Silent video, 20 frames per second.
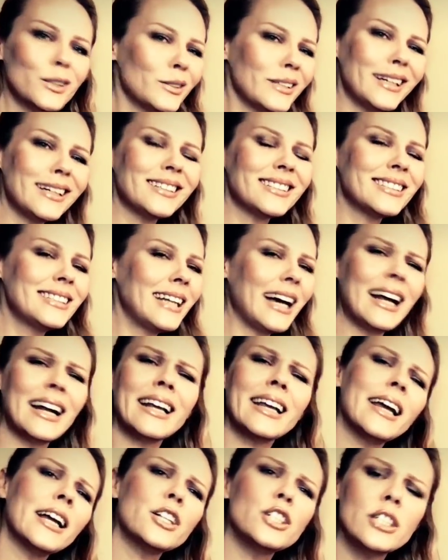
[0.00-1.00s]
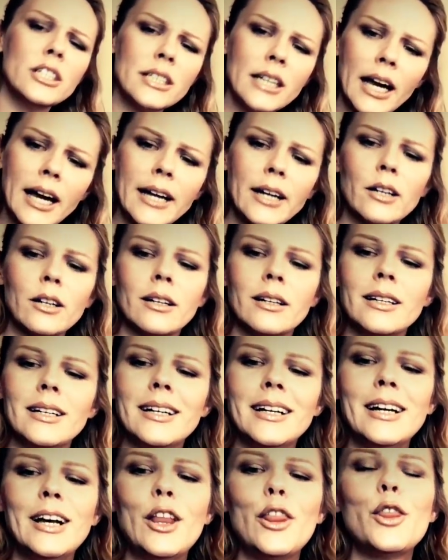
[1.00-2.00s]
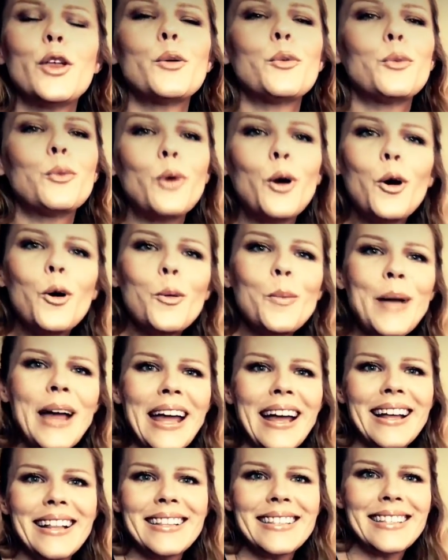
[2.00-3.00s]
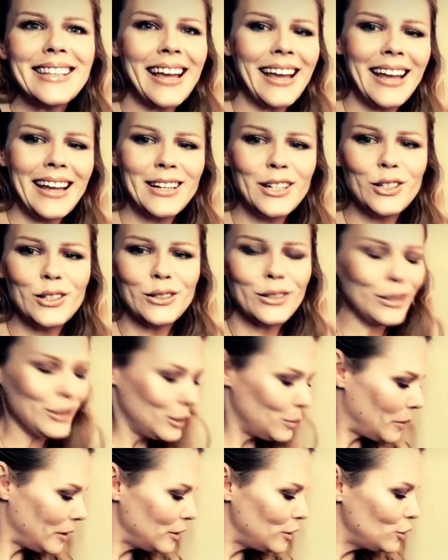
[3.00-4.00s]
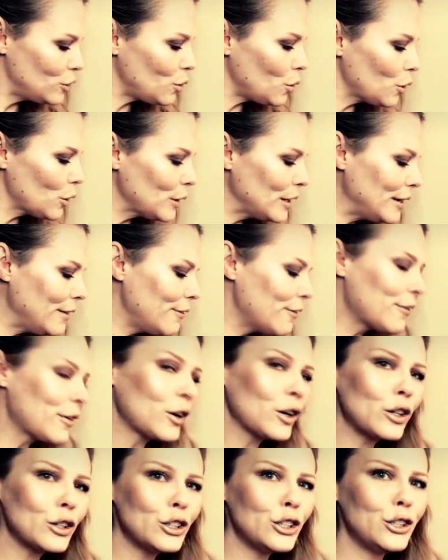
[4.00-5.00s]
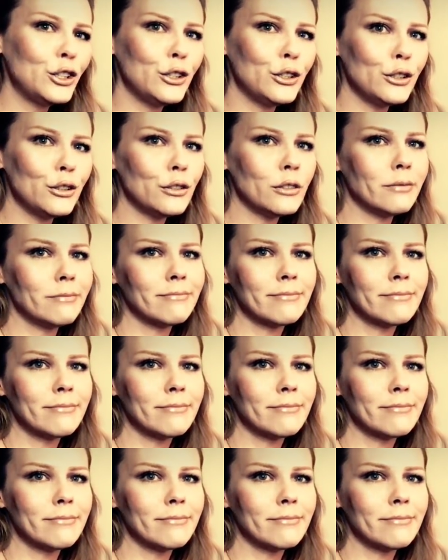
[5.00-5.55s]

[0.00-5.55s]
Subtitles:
that is not a catchy title. The Romance Angels by Doreen Virtue.